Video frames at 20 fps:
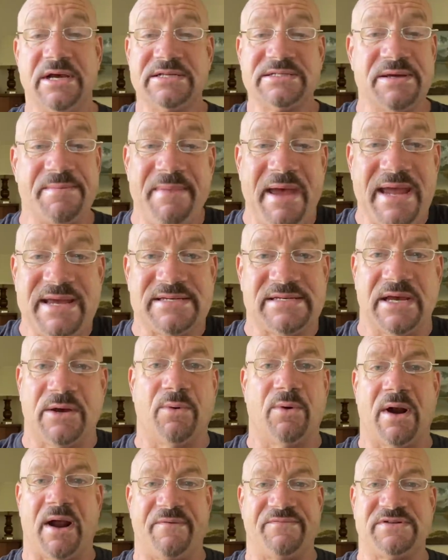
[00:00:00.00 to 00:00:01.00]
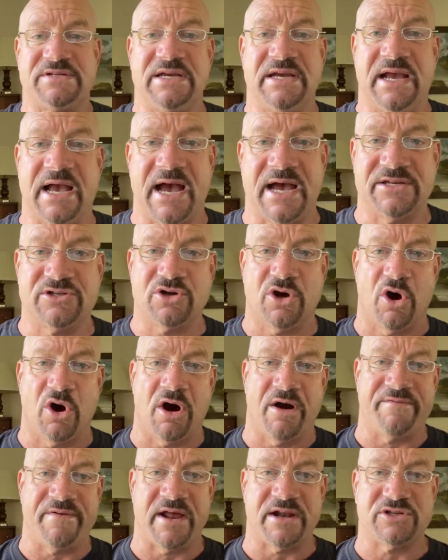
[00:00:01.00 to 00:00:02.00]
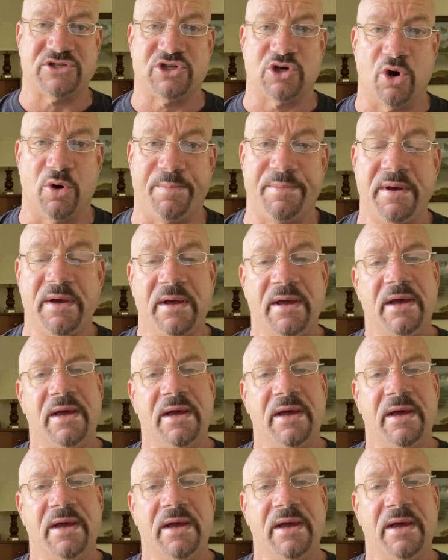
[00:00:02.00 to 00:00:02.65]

It's amazing what I've seen guys carve out of soap.